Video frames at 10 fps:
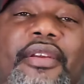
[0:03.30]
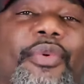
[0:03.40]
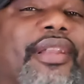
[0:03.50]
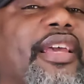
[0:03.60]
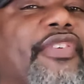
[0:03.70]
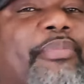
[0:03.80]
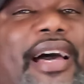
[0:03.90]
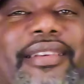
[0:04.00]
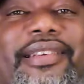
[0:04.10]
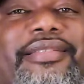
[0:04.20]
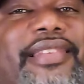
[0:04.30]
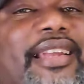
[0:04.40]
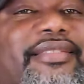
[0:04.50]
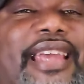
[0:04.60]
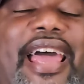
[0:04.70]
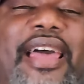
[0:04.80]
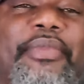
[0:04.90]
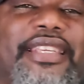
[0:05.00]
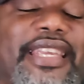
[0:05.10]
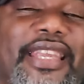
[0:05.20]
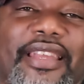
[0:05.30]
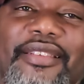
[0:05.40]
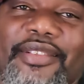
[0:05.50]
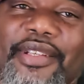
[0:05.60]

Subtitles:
Well, everybody, it's that time again.